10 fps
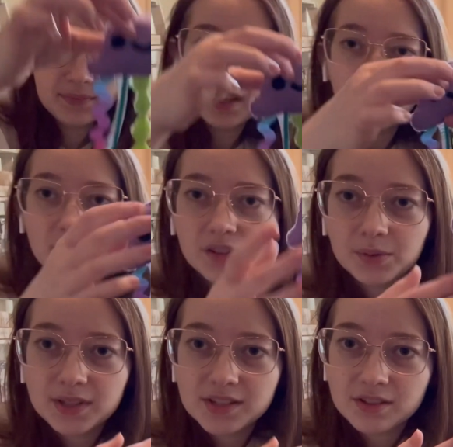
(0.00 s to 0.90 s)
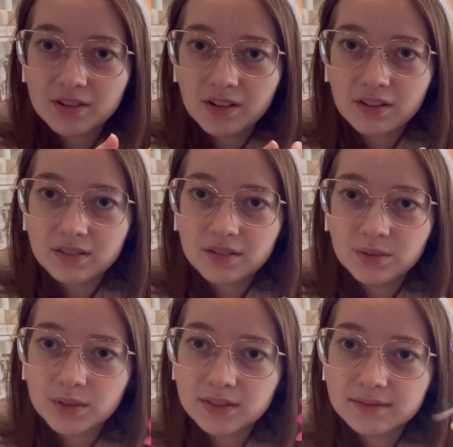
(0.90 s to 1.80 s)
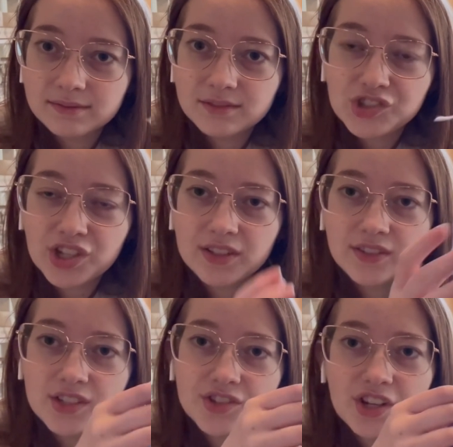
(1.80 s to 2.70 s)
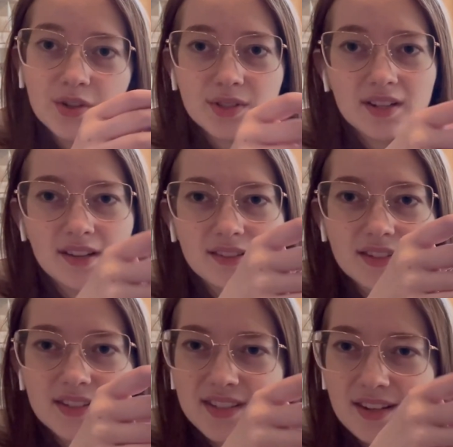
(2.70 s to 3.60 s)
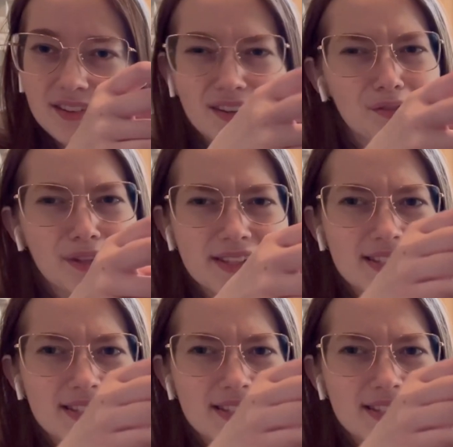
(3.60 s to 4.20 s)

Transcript: I don't know what these are called on jellyfish. I know it's not, is it, I don't think it's